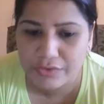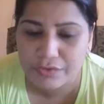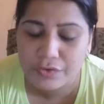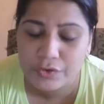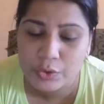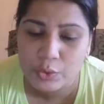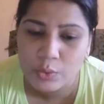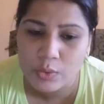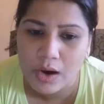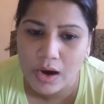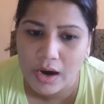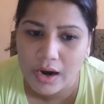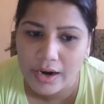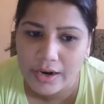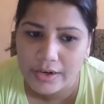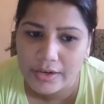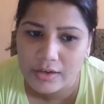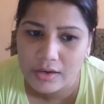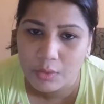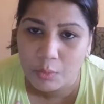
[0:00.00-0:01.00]
if you
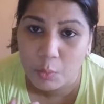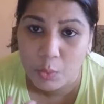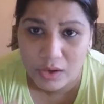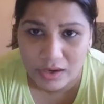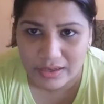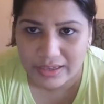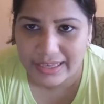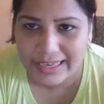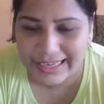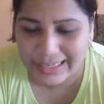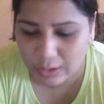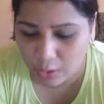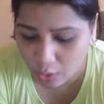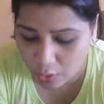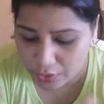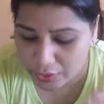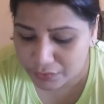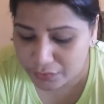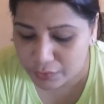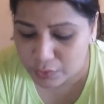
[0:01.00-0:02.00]
are working,
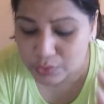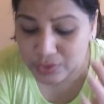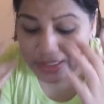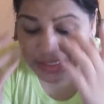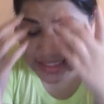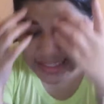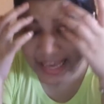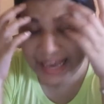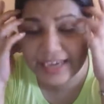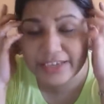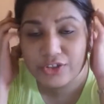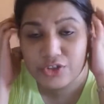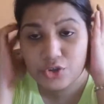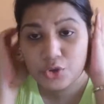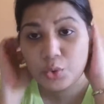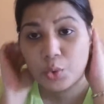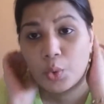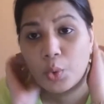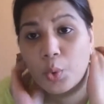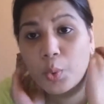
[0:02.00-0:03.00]
or if you decide
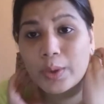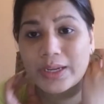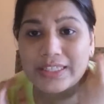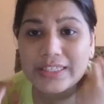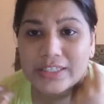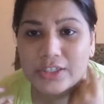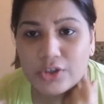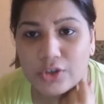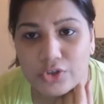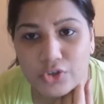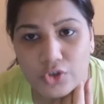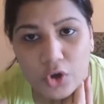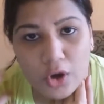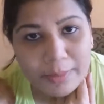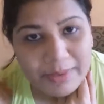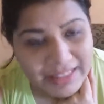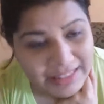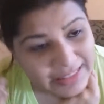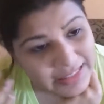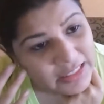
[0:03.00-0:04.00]
to quit your
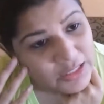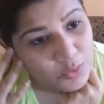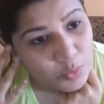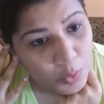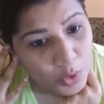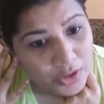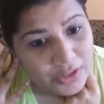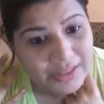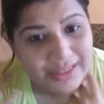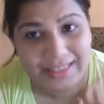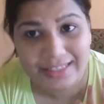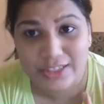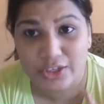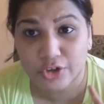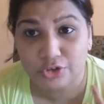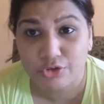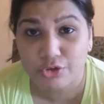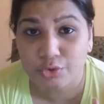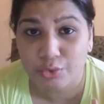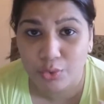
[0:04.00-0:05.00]
job and this is what is
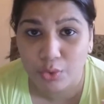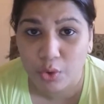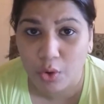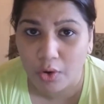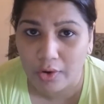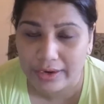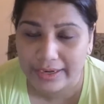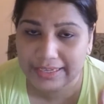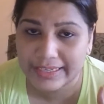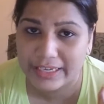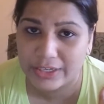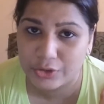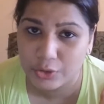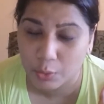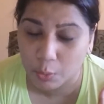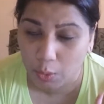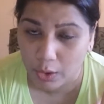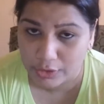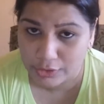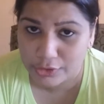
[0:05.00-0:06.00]
your true calling and
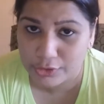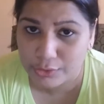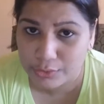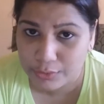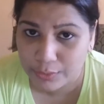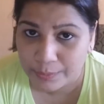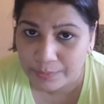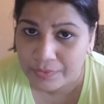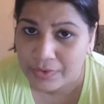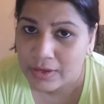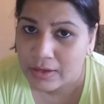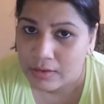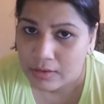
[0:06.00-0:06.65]
you want to